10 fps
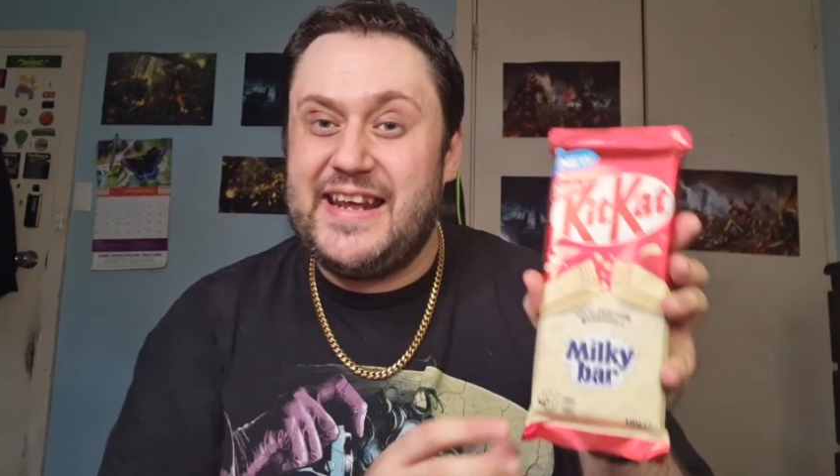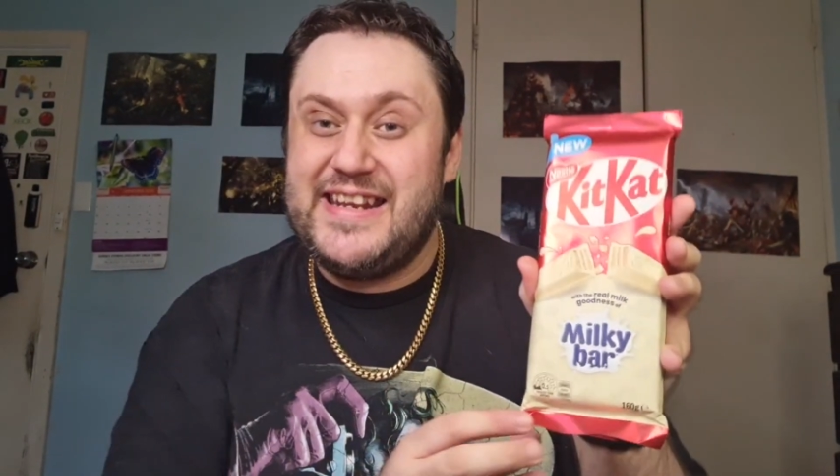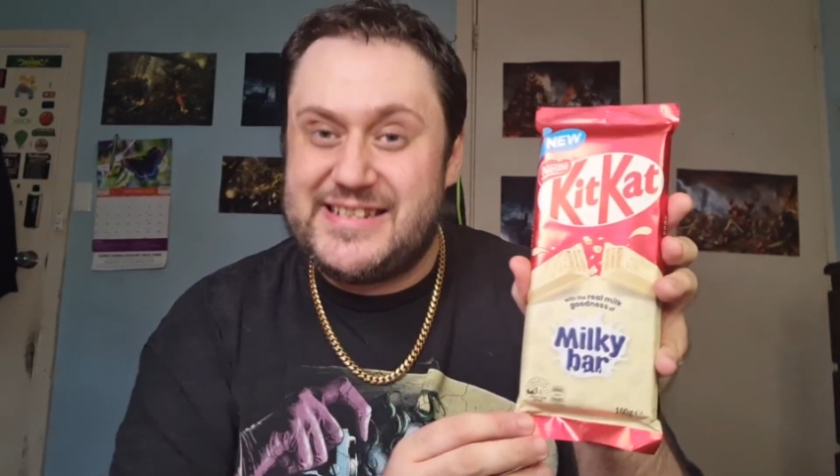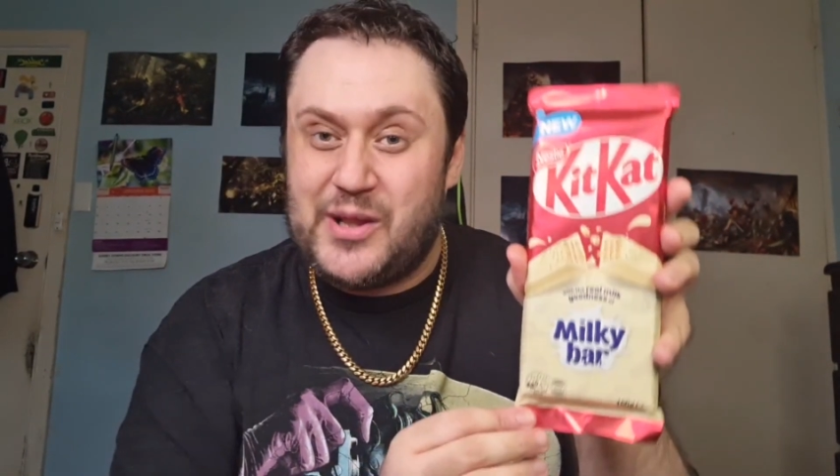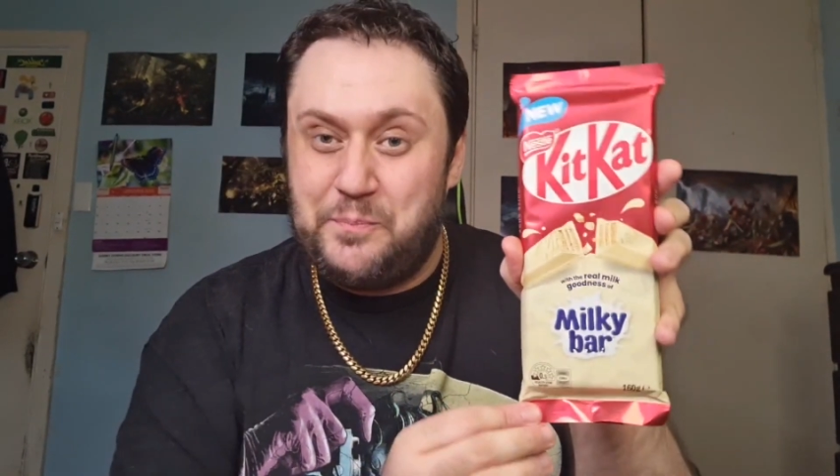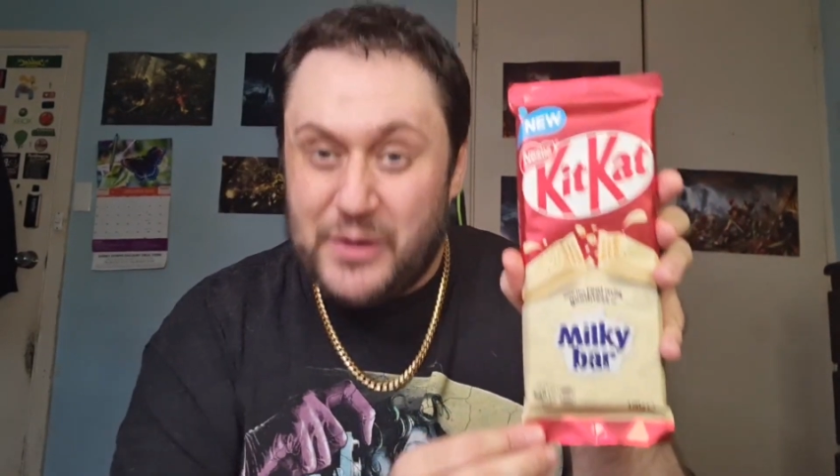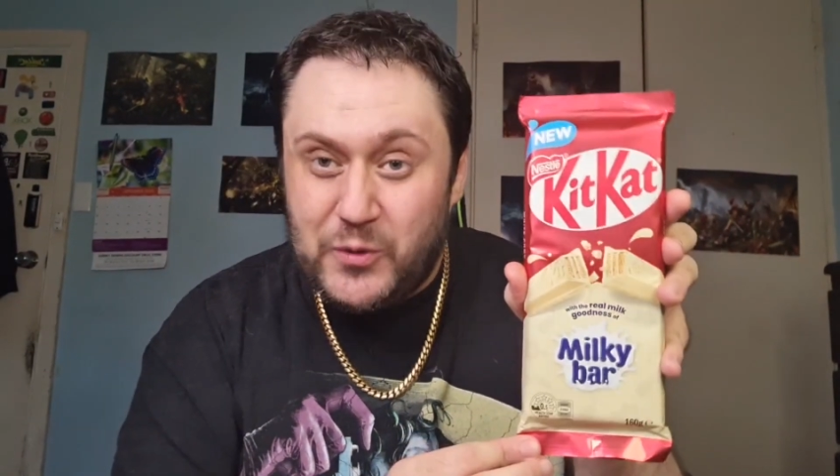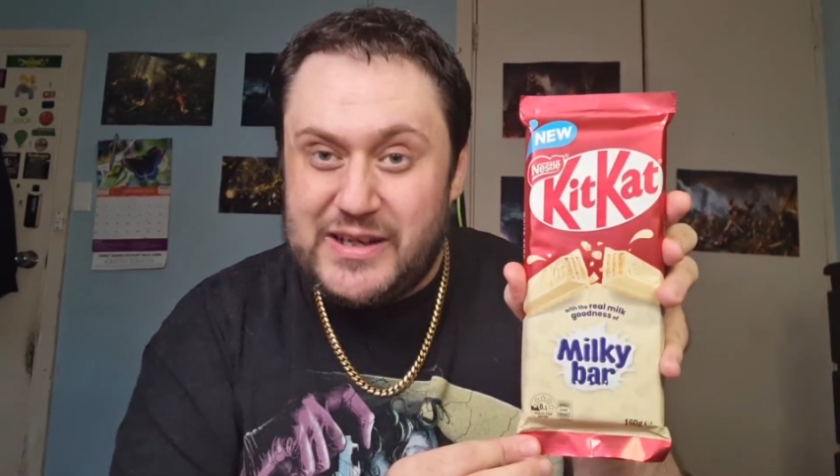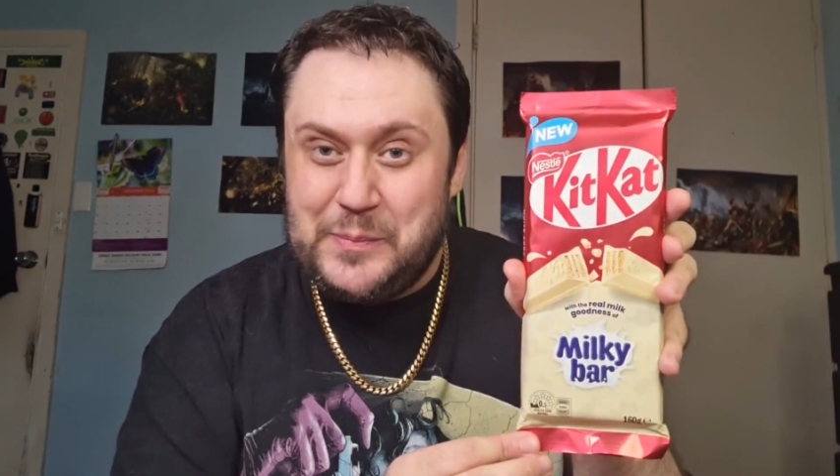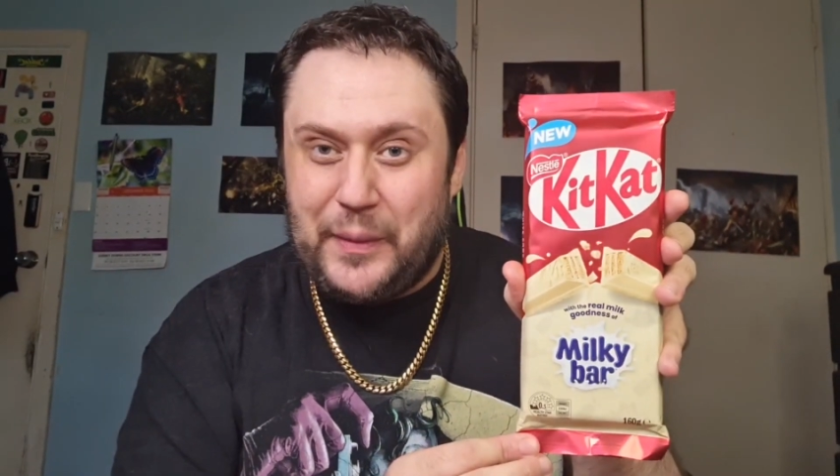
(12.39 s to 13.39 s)
is the
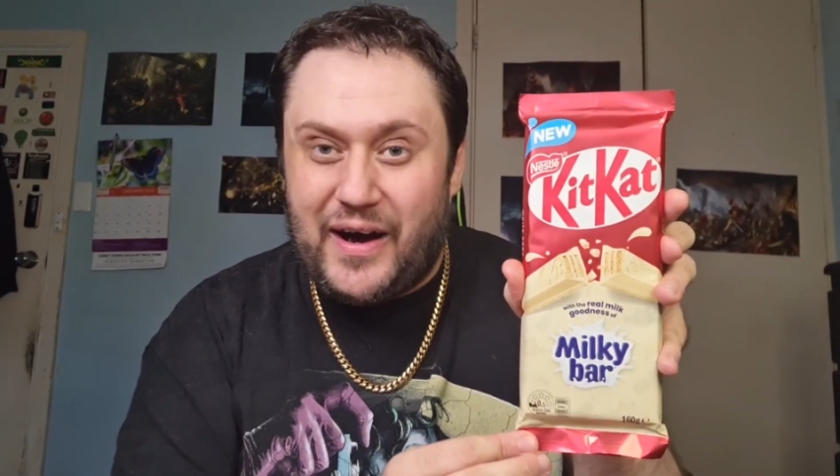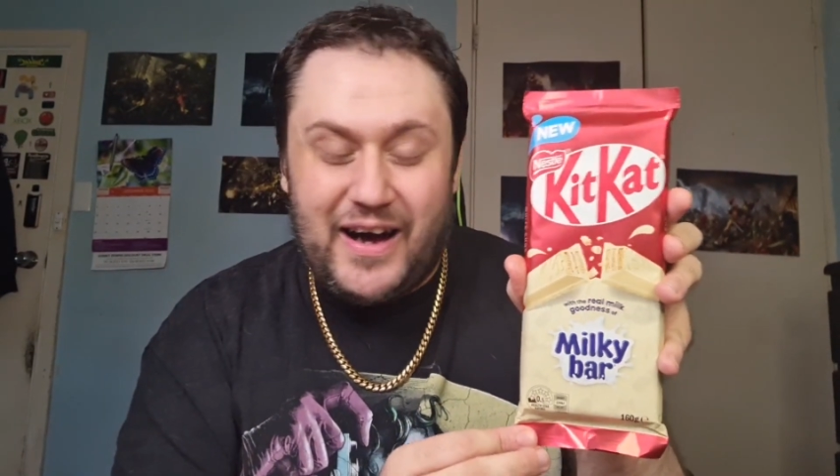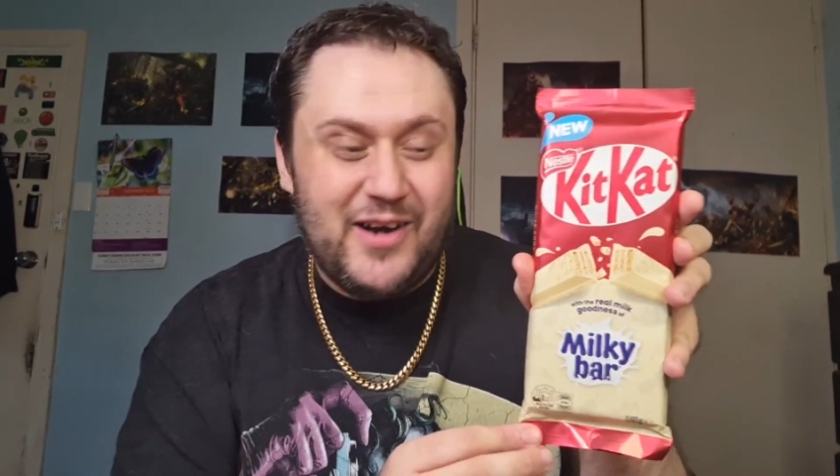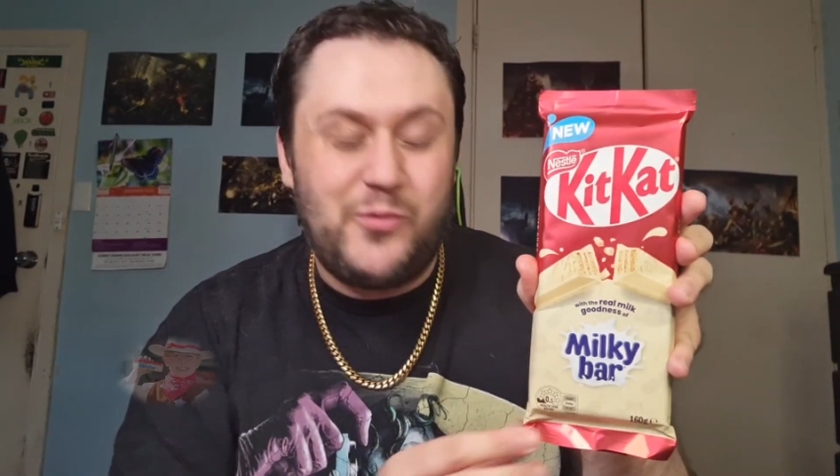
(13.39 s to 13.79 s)
Milky bar.